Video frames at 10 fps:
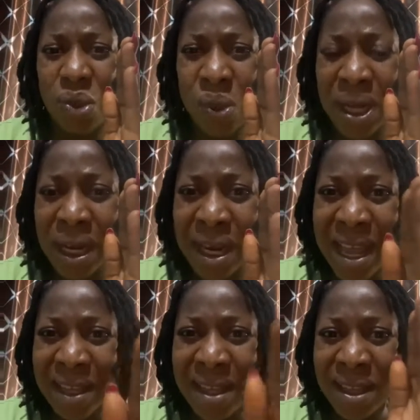to the
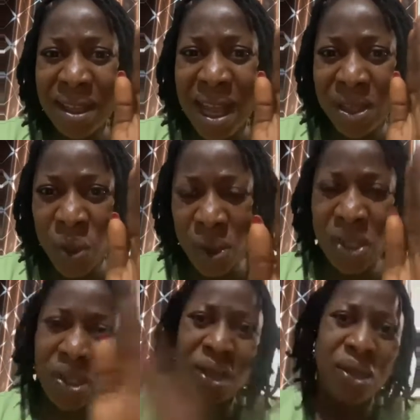legal and
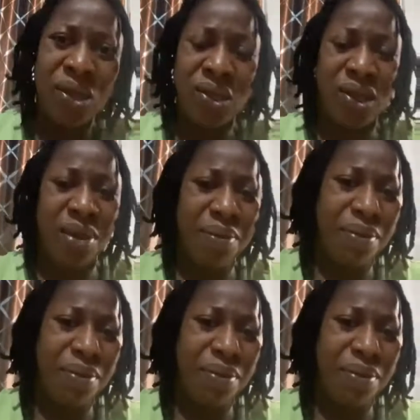judicial system.